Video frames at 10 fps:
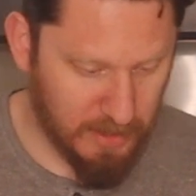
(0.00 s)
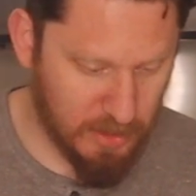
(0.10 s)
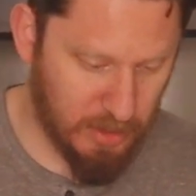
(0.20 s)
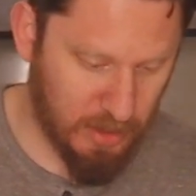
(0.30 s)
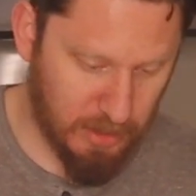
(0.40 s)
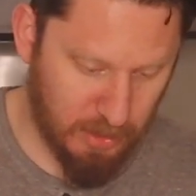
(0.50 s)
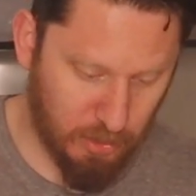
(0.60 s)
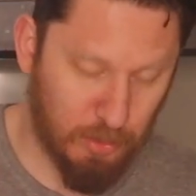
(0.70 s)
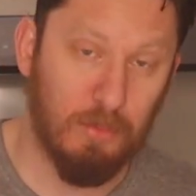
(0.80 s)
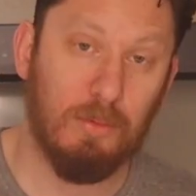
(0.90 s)
is we're going
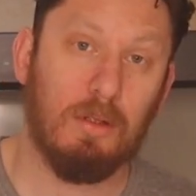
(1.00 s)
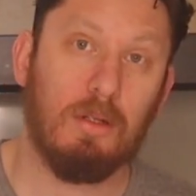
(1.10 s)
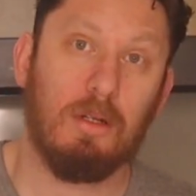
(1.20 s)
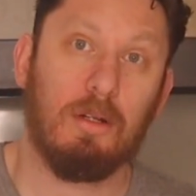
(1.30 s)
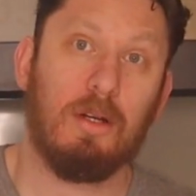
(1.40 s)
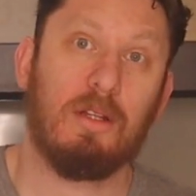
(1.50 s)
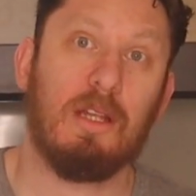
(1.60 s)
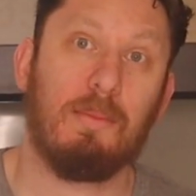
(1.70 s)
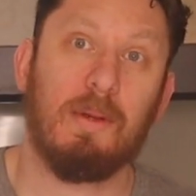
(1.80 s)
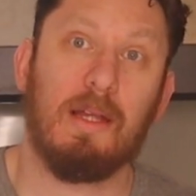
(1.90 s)
to round it
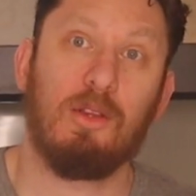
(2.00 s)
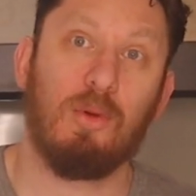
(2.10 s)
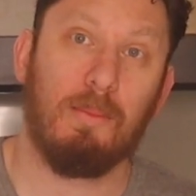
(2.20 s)
up into a